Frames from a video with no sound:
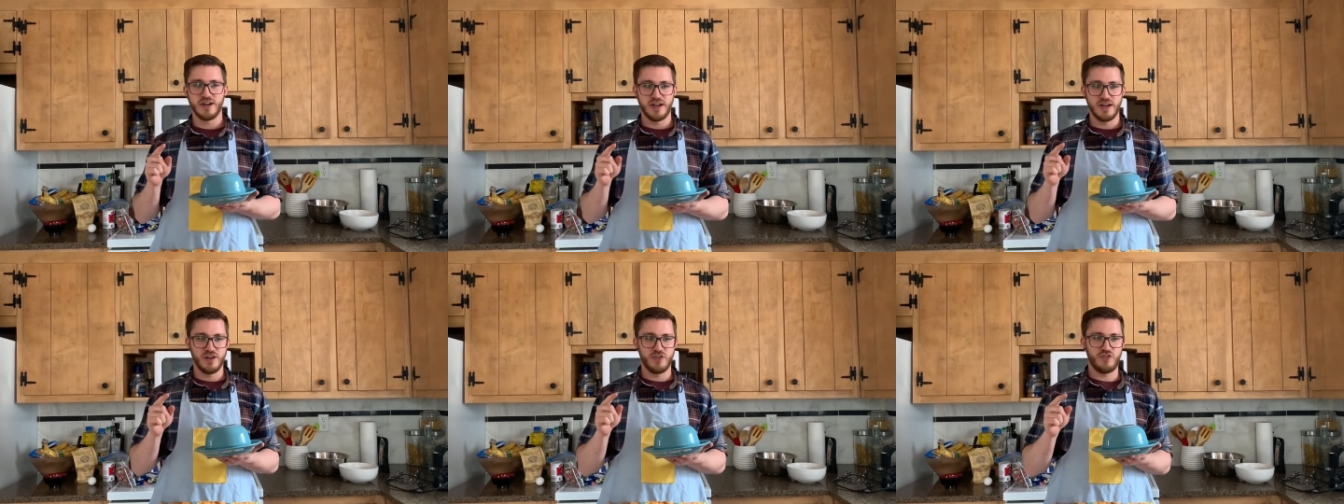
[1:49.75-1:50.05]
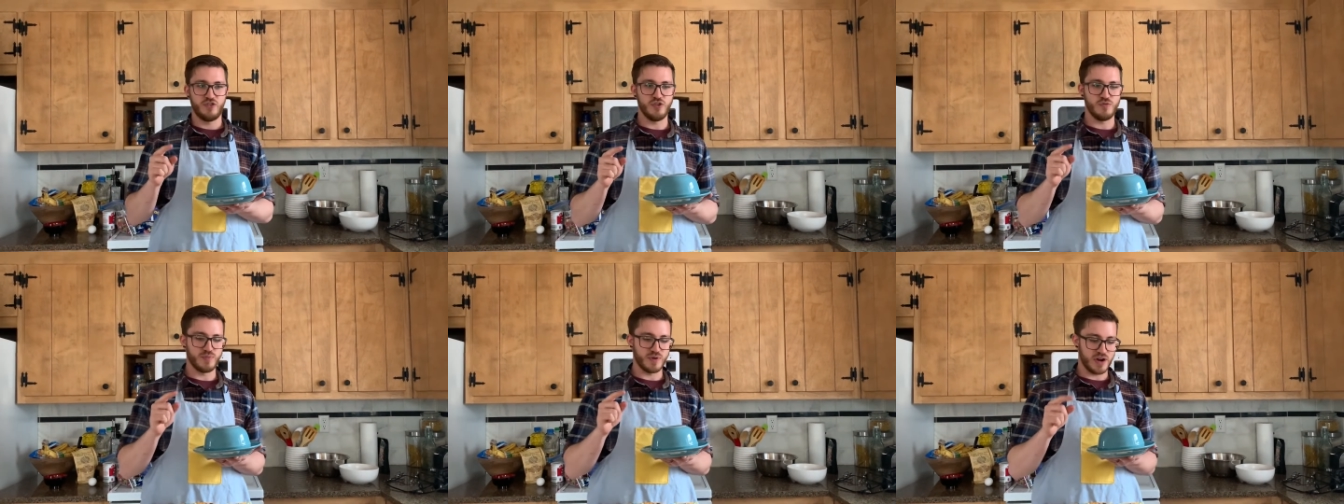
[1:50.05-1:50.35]

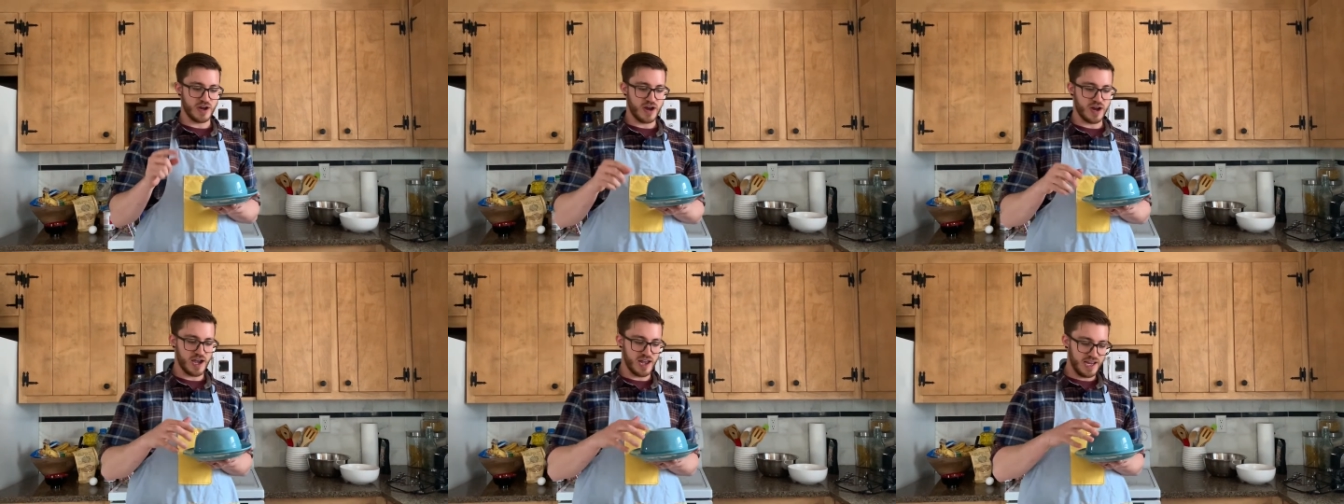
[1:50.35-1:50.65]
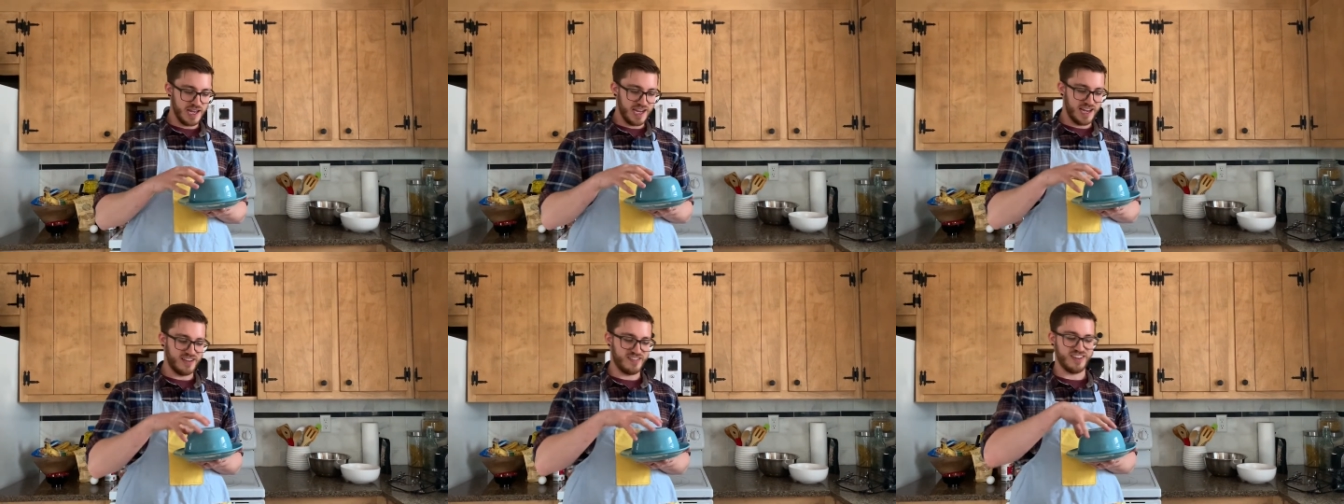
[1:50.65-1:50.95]
super
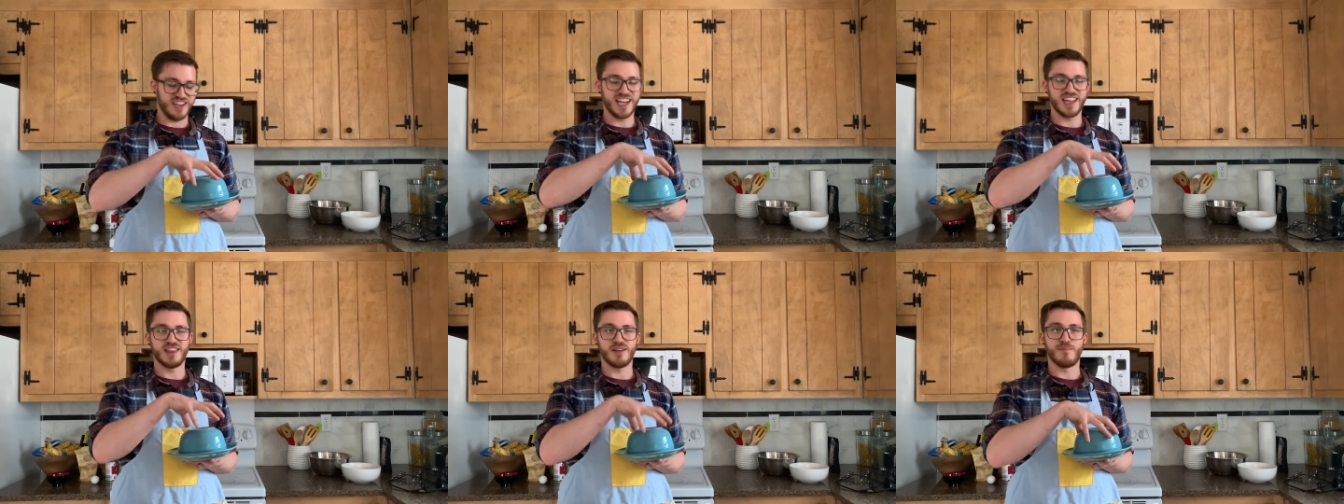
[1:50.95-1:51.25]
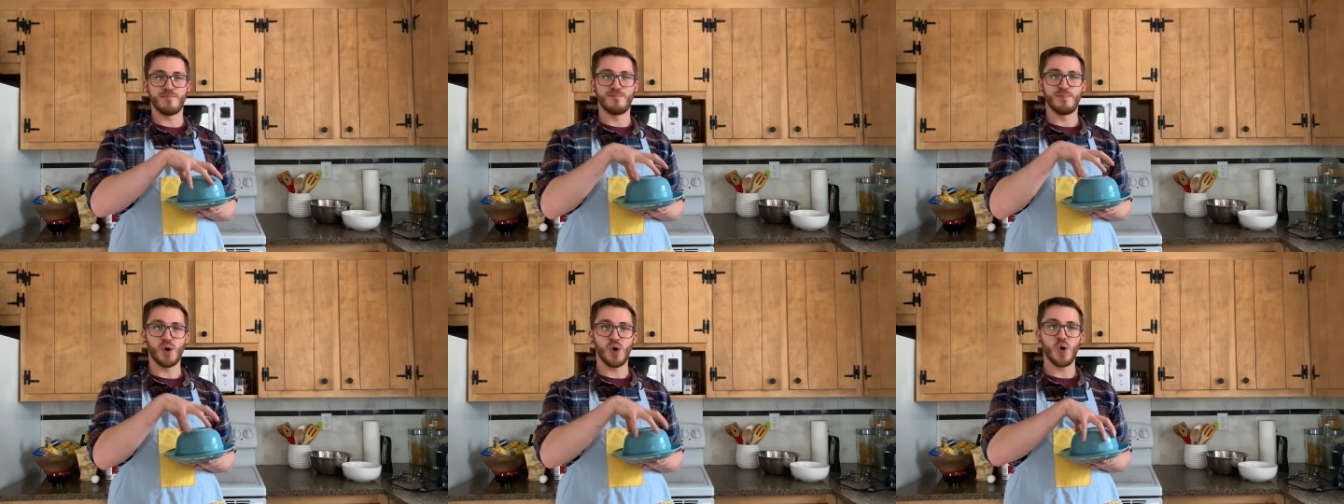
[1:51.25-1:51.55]
hot, is to get the
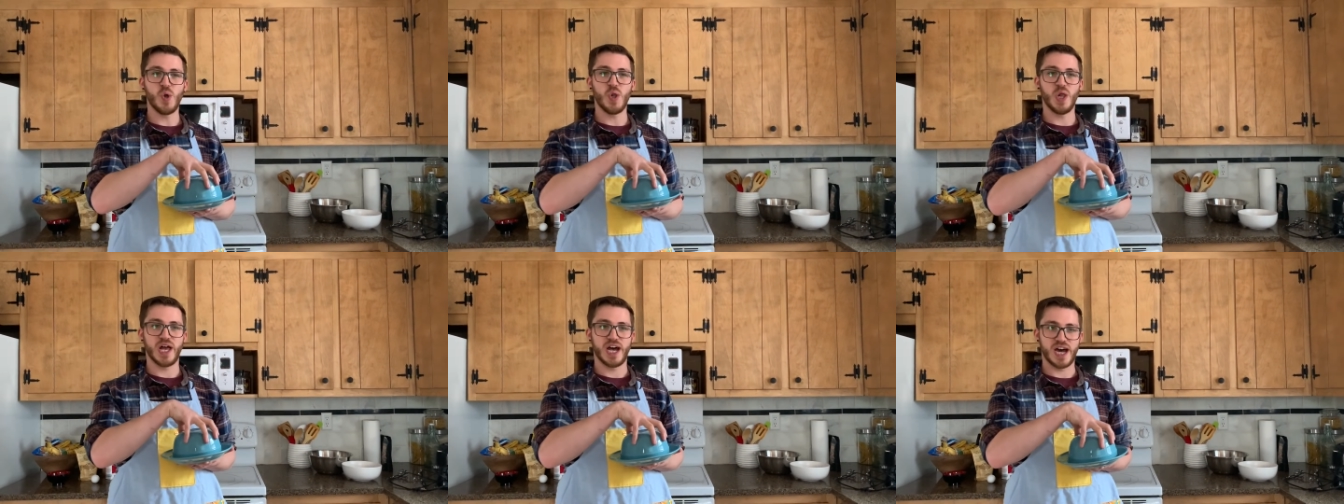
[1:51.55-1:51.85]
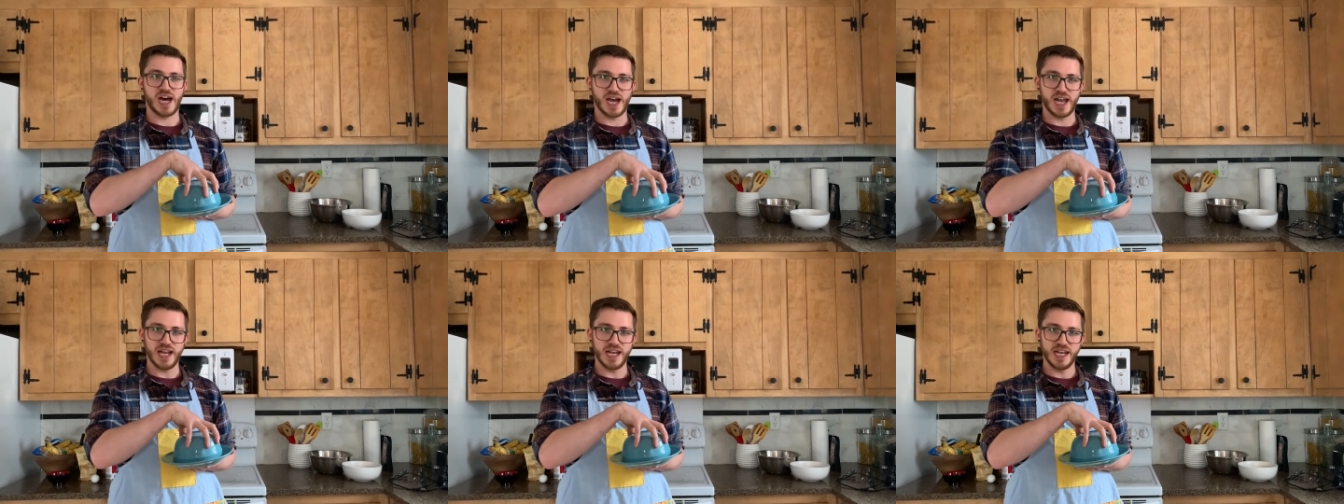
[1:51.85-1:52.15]
bowl
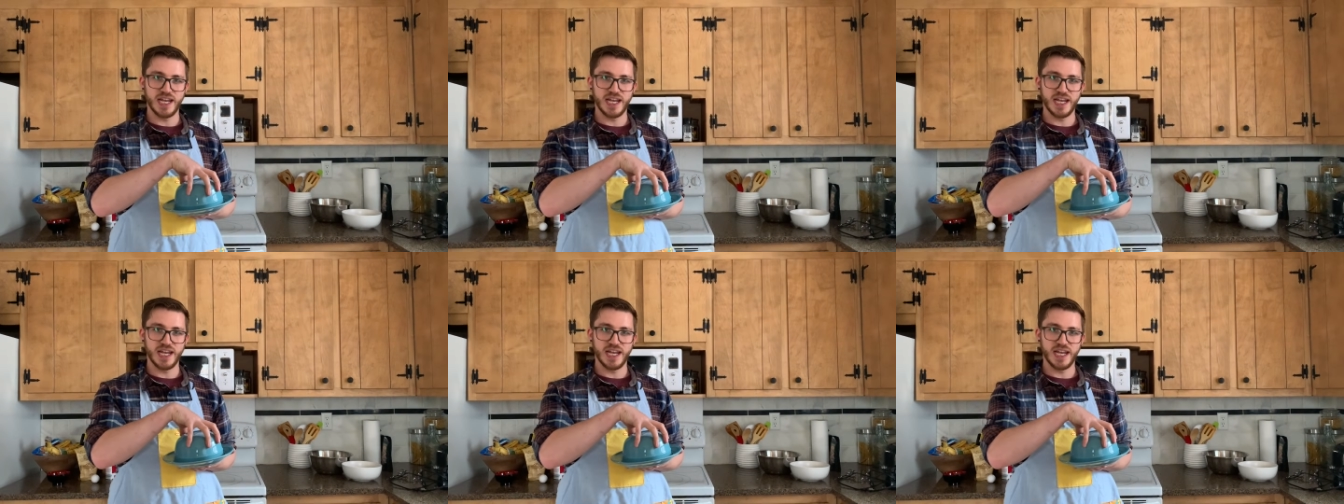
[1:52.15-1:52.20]
hot.